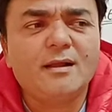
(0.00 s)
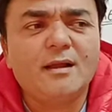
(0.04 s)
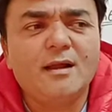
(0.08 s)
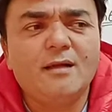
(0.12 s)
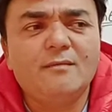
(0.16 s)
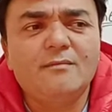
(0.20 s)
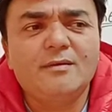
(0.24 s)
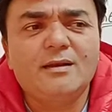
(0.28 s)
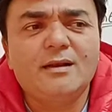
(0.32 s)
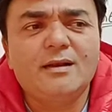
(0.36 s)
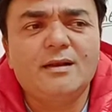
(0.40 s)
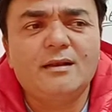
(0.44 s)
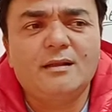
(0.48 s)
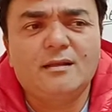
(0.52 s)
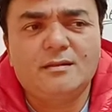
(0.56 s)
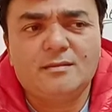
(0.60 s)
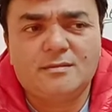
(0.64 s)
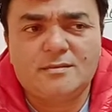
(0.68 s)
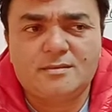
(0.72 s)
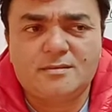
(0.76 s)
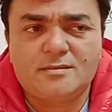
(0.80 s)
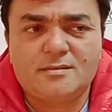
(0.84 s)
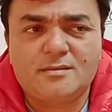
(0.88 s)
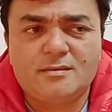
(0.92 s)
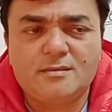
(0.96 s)
our
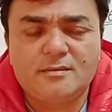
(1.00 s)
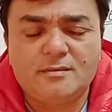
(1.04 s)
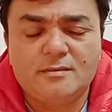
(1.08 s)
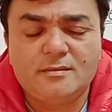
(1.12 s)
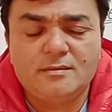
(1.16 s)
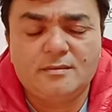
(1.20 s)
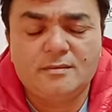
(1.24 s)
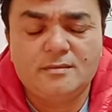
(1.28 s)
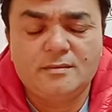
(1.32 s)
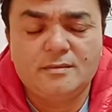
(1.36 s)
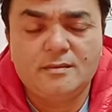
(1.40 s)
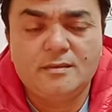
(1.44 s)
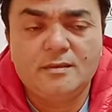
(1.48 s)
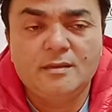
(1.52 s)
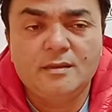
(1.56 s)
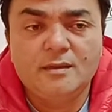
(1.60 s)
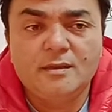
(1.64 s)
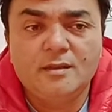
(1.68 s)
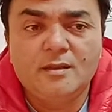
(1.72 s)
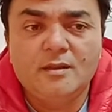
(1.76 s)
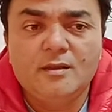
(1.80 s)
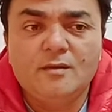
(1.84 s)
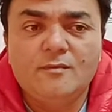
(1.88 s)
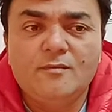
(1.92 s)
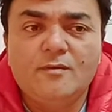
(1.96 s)
lust
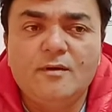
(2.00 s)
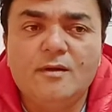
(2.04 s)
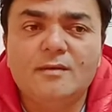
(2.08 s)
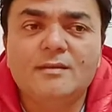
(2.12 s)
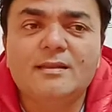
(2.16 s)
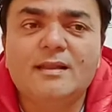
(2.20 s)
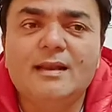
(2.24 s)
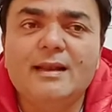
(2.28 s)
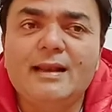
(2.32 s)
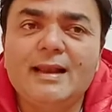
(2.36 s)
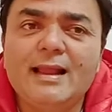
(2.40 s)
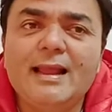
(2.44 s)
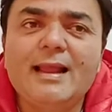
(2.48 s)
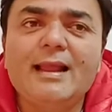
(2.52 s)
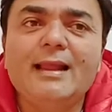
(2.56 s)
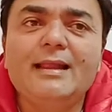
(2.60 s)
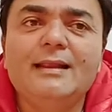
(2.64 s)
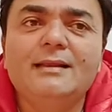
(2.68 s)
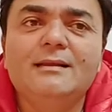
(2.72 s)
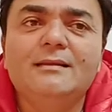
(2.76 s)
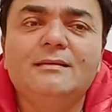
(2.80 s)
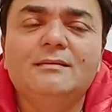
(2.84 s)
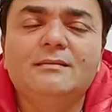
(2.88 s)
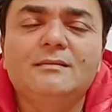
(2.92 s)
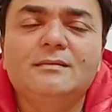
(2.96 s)
for the
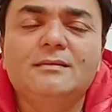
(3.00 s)
land